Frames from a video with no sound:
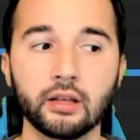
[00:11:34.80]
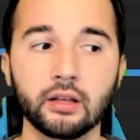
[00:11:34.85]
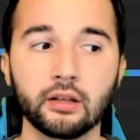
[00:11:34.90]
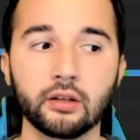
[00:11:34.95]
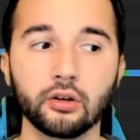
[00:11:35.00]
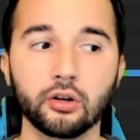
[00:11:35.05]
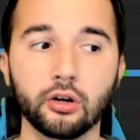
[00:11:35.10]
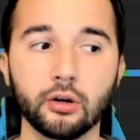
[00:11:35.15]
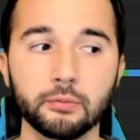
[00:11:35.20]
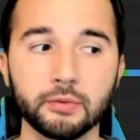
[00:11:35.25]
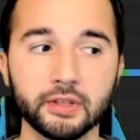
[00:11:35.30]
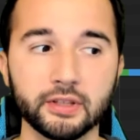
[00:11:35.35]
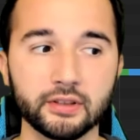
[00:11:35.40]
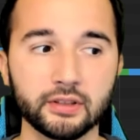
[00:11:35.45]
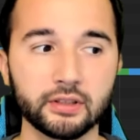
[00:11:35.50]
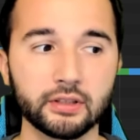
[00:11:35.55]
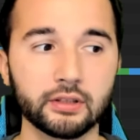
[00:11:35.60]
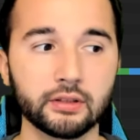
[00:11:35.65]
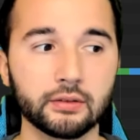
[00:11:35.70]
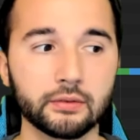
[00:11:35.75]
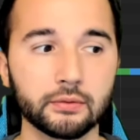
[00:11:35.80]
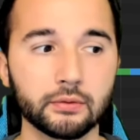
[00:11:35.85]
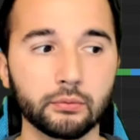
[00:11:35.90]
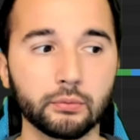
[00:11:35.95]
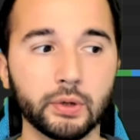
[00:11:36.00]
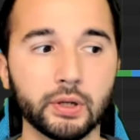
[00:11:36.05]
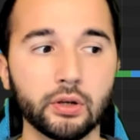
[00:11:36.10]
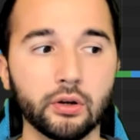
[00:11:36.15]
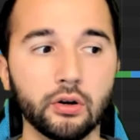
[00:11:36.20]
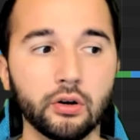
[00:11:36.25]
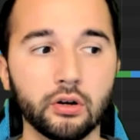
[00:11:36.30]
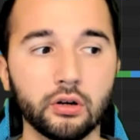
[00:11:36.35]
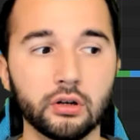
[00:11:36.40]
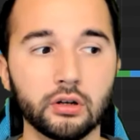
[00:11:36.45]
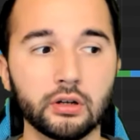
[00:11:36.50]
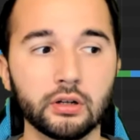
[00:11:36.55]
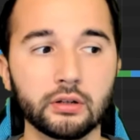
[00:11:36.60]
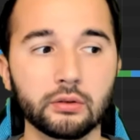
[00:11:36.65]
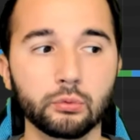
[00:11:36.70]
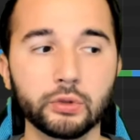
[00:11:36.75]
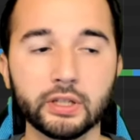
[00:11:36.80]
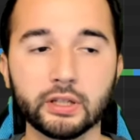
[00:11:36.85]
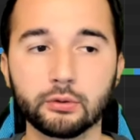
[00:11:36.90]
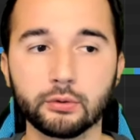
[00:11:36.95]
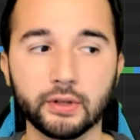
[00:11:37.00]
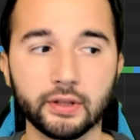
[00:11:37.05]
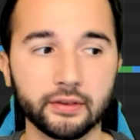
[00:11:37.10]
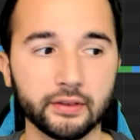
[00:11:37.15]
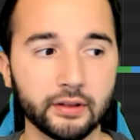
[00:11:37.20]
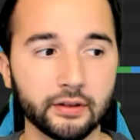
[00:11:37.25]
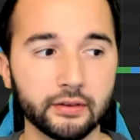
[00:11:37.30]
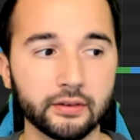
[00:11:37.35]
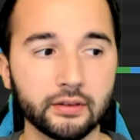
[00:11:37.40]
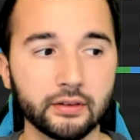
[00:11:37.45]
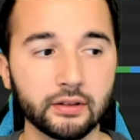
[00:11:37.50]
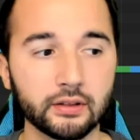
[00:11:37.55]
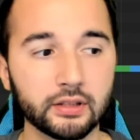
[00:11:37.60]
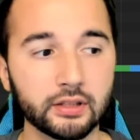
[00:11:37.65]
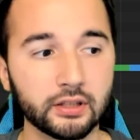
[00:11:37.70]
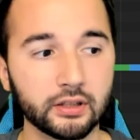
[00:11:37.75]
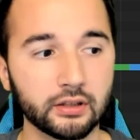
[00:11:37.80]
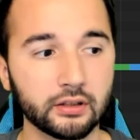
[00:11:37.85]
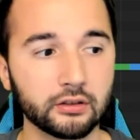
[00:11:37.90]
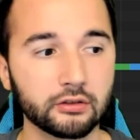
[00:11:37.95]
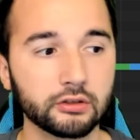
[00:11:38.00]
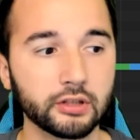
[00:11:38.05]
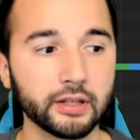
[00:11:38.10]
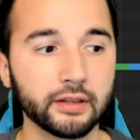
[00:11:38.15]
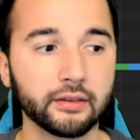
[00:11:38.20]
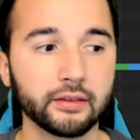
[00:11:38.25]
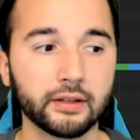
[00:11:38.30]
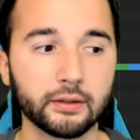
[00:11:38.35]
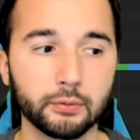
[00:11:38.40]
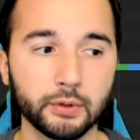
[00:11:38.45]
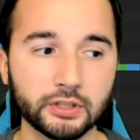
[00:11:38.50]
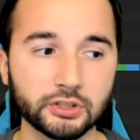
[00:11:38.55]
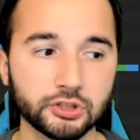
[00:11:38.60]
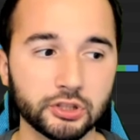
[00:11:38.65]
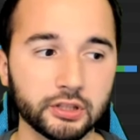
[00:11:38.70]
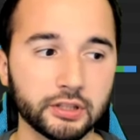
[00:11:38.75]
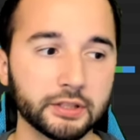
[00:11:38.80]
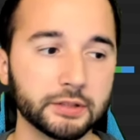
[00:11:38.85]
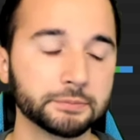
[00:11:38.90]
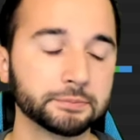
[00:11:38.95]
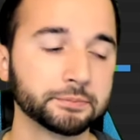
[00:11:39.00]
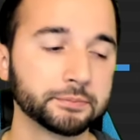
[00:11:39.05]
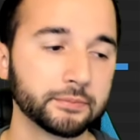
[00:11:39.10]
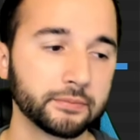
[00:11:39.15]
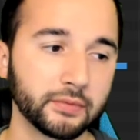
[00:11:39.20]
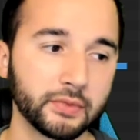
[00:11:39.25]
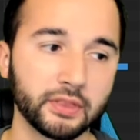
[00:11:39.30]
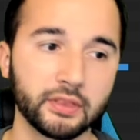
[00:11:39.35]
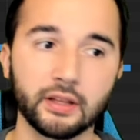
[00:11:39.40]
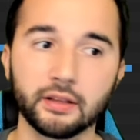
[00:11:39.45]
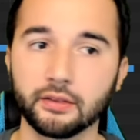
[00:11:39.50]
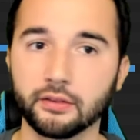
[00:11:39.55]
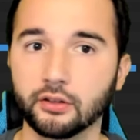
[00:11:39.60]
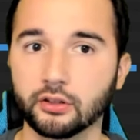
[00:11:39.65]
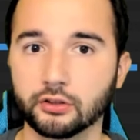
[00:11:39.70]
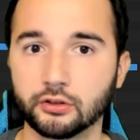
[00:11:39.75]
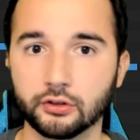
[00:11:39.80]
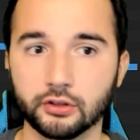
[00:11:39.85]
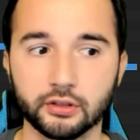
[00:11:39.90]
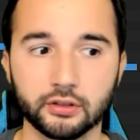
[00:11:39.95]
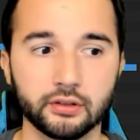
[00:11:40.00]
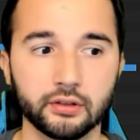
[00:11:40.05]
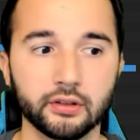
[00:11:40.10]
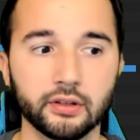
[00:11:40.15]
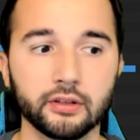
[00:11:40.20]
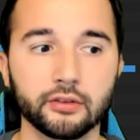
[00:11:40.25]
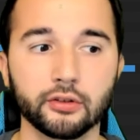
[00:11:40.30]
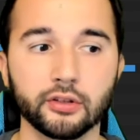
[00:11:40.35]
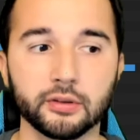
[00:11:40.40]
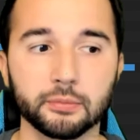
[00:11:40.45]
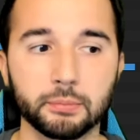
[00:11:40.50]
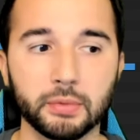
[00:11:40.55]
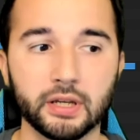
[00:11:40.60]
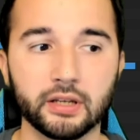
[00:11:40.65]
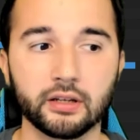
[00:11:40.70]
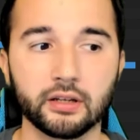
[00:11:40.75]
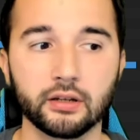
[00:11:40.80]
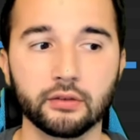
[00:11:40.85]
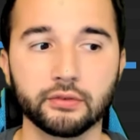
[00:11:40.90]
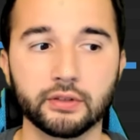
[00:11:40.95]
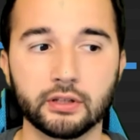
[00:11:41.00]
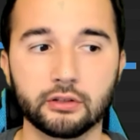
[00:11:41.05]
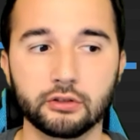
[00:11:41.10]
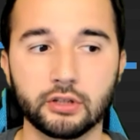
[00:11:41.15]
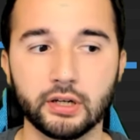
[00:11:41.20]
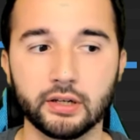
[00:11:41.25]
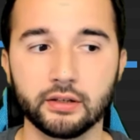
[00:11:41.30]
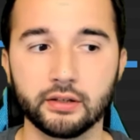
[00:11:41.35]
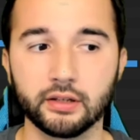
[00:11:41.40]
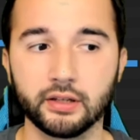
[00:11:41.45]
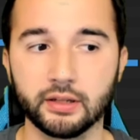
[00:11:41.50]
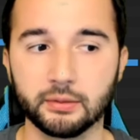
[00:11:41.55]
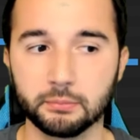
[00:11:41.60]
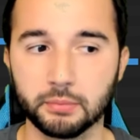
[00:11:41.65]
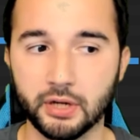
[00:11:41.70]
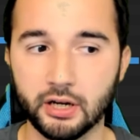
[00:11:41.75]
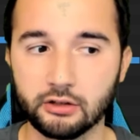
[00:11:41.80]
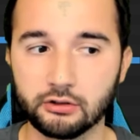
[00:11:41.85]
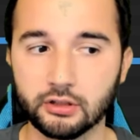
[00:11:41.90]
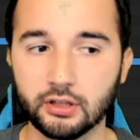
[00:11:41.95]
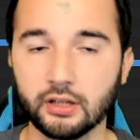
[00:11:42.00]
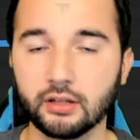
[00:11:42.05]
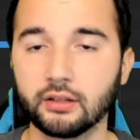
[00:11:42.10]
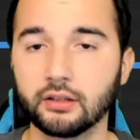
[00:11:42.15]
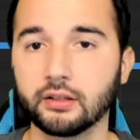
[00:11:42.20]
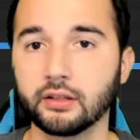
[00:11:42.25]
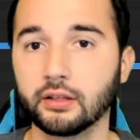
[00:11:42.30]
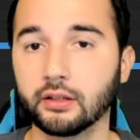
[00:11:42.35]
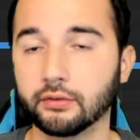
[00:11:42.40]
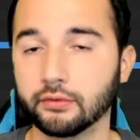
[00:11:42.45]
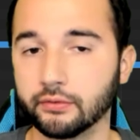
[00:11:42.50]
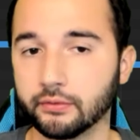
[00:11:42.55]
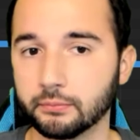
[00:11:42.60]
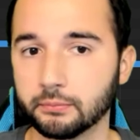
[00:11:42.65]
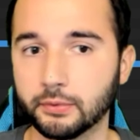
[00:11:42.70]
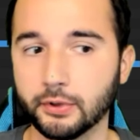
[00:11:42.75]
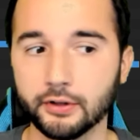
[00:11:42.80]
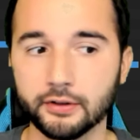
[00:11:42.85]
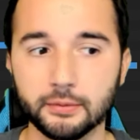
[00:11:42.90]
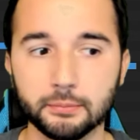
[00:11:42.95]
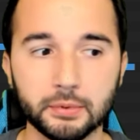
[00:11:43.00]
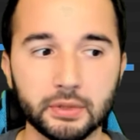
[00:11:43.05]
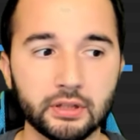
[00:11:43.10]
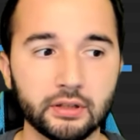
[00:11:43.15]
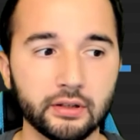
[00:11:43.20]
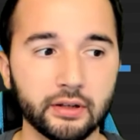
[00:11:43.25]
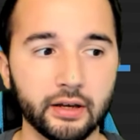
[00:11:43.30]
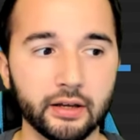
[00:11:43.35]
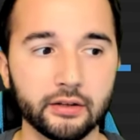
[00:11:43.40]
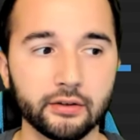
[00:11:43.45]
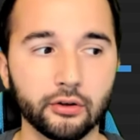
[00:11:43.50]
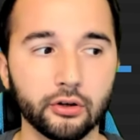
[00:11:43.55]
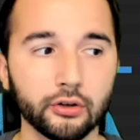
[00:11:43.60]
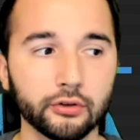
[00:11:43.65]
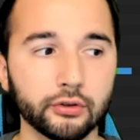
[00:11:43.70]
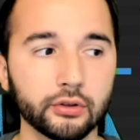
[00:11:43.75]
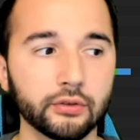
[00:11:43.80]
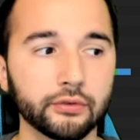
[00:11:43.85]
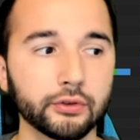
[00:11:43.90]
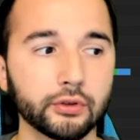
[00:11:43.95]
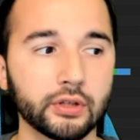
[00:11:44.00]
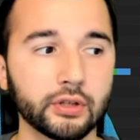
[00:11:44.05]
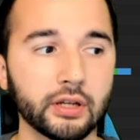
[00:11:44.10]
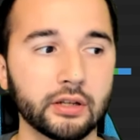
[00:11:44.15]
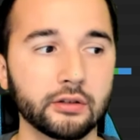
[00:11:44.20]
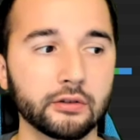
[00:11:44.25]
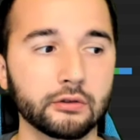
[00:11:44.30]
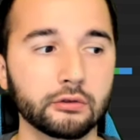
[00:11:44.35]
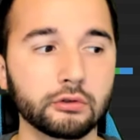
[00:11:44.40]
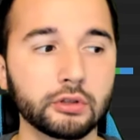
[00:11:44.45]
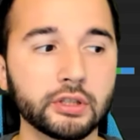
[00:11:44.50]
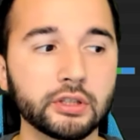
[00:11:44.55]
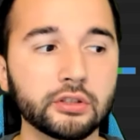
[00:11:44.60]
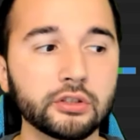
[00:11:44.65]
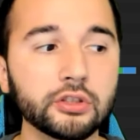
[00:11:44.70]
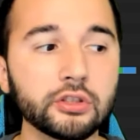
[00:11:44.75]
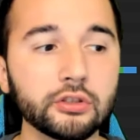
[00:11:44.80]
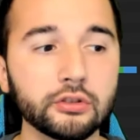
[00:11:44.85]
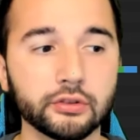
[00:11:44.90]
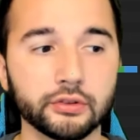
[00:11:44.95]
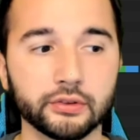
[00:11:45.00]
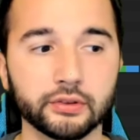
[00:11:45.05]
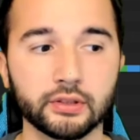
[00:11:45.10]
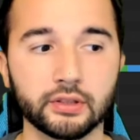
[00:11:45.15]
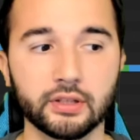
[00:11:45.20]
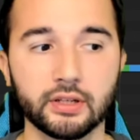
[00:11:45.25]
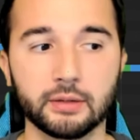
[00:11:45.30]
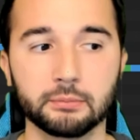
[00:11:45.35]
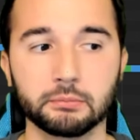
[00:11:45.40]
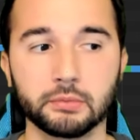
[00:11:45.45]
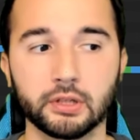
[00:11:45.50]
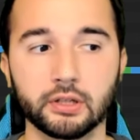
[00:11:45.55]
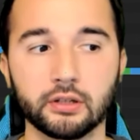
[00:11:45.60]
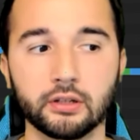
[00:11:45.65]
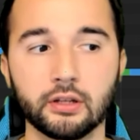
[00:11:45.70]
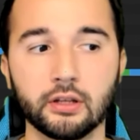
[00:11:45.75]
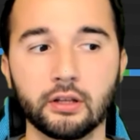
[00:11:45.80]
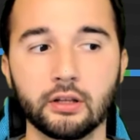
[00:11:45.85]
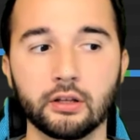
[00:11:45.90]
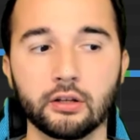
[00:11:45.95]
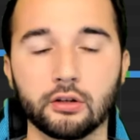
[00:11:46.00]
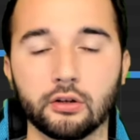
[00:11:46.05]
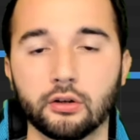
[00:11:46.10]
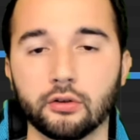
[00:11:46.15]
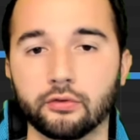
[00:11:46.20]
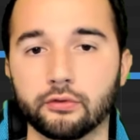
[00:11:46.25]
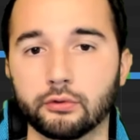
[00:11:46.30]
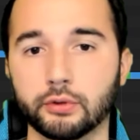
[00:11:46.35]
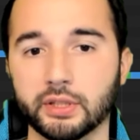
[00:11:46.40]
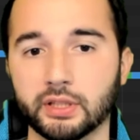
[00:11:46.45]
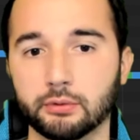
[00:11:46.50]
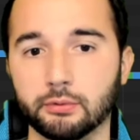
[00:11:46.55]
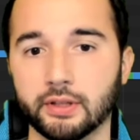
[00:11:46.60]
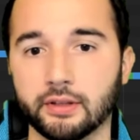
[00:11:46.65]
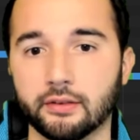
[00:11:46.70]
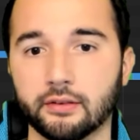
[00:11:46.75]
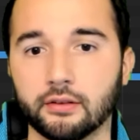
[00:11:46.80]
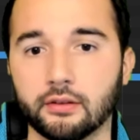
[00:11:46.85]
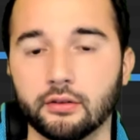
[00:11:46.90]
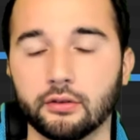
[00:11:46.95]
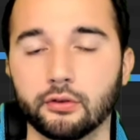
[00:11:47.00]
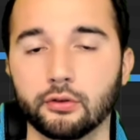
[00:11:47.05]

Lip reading: Obviously, when all requests as here run sequentially, that's not good. So it's better if they run in parallel if possible, and also if you can reduce the number of requests.